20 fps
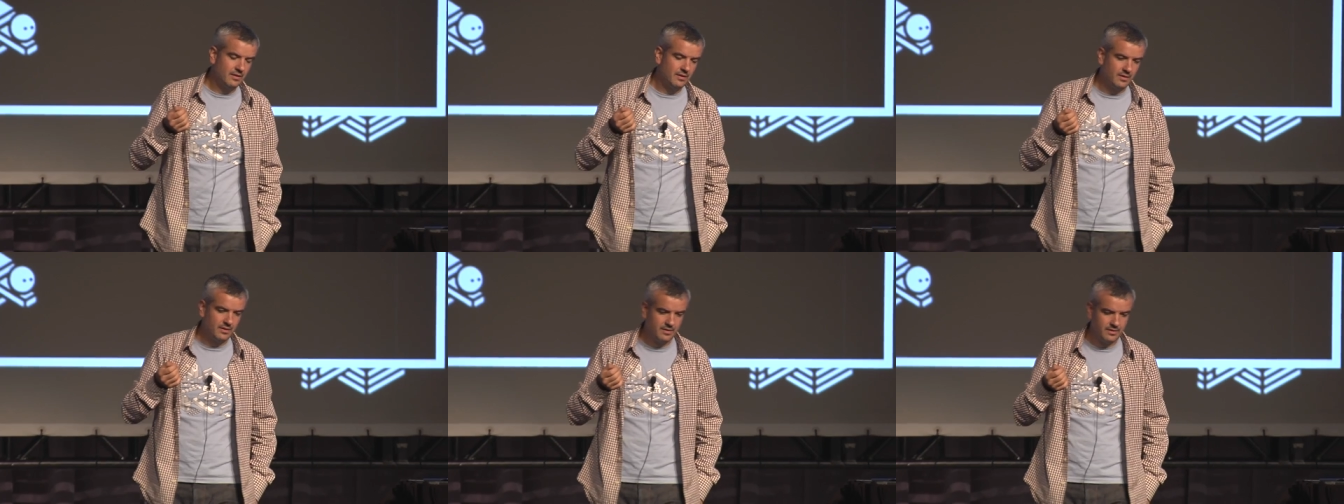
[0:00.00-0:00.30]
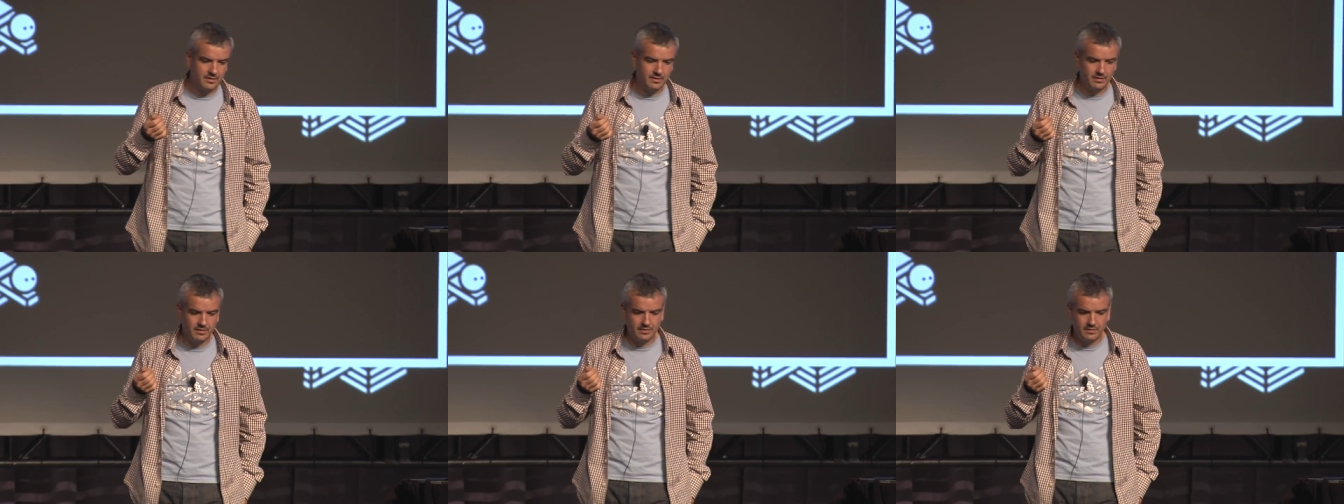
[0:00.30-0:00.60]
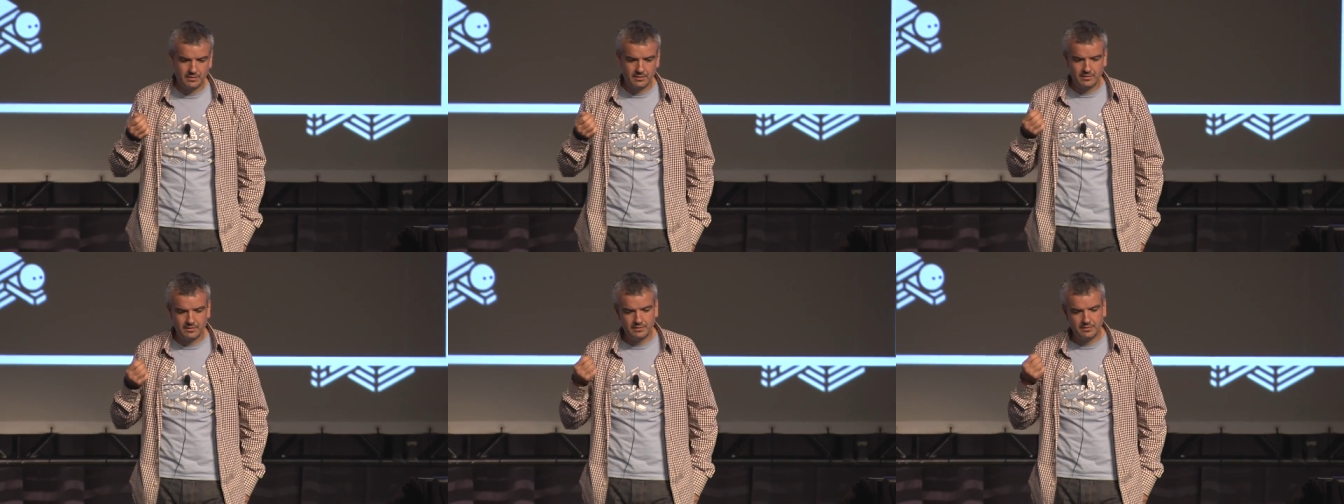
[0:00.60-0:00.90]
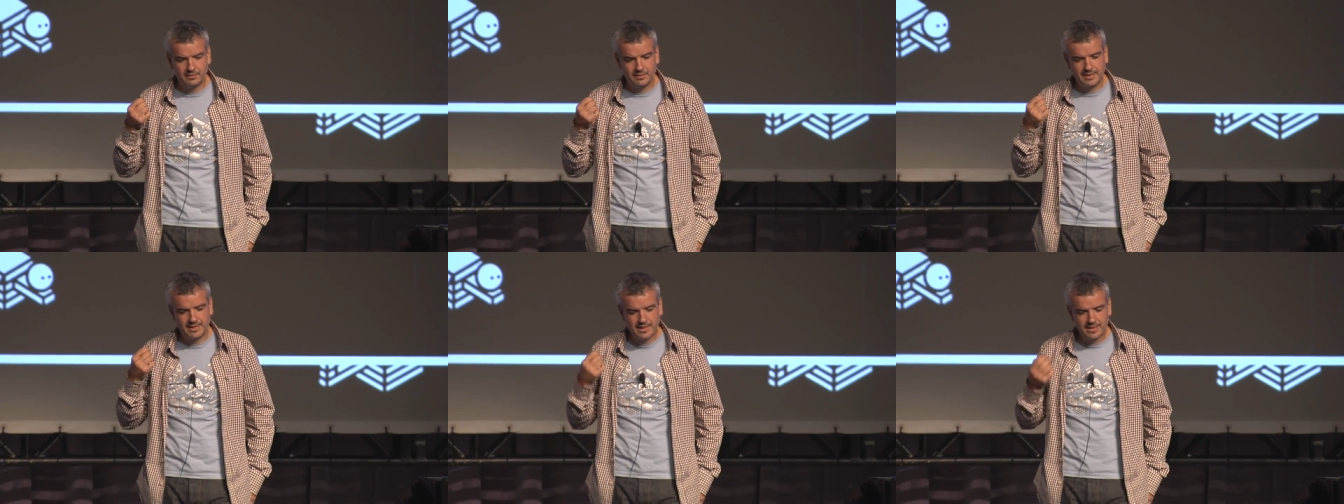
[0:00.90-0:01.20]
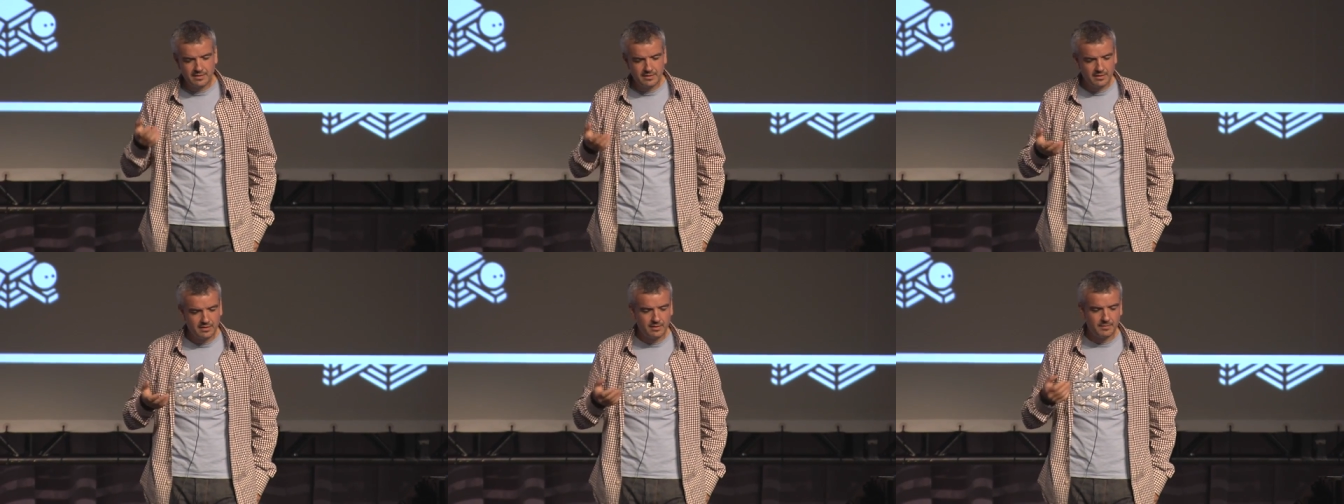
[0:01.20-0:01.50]
They
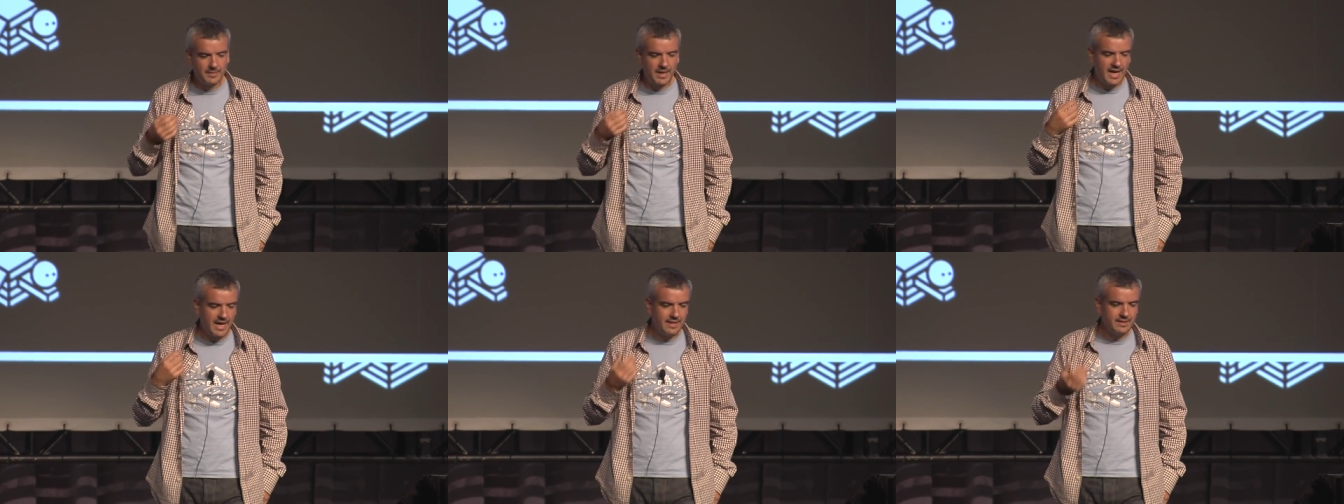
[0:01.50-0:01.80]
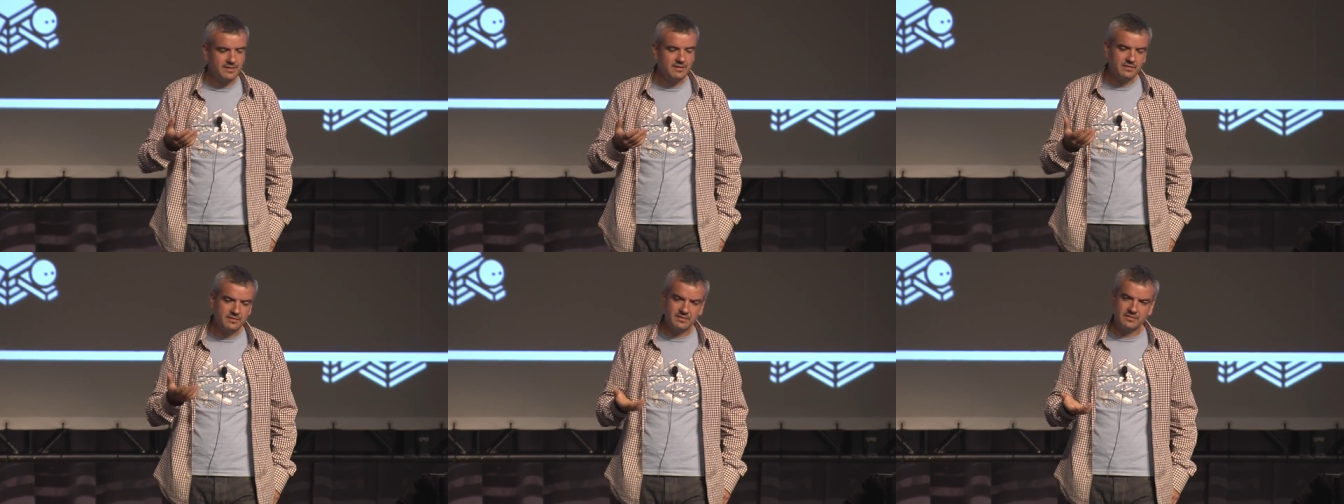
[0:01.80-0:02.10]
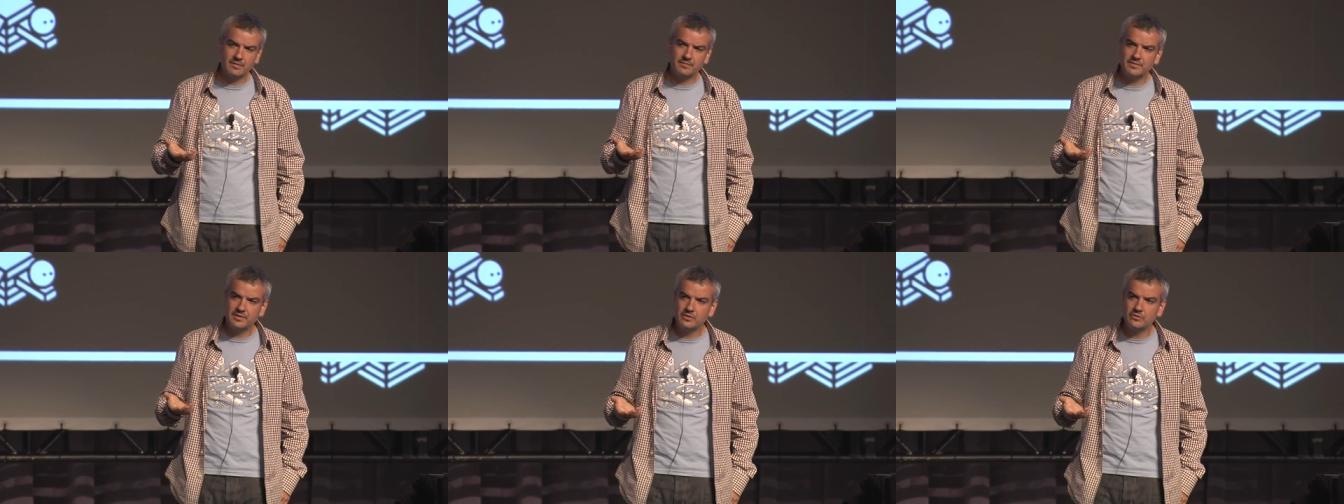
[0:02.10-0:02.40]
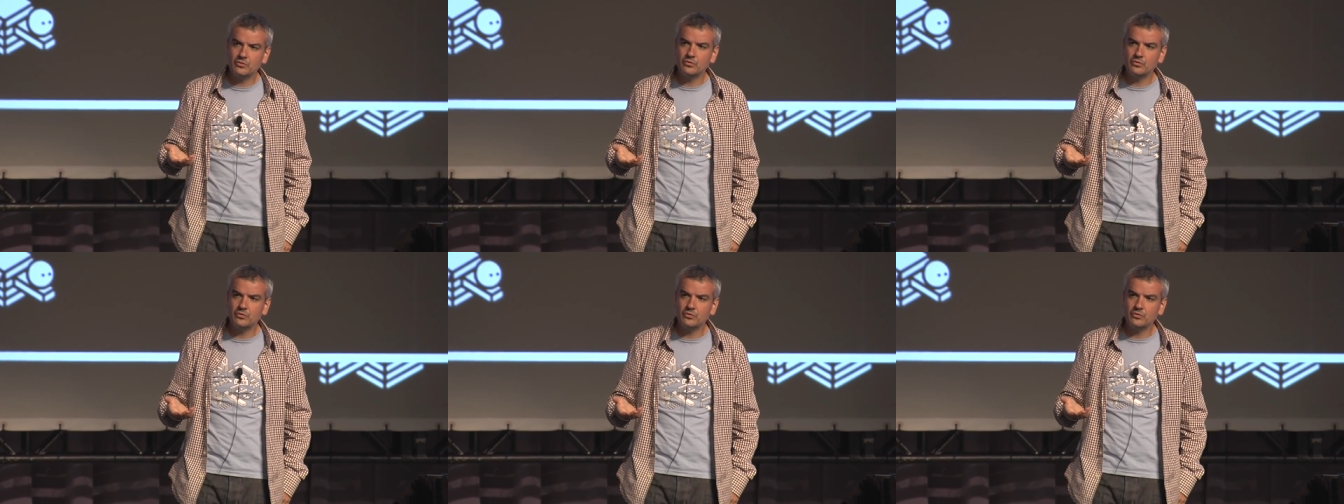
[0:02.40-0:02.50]
ended up adding something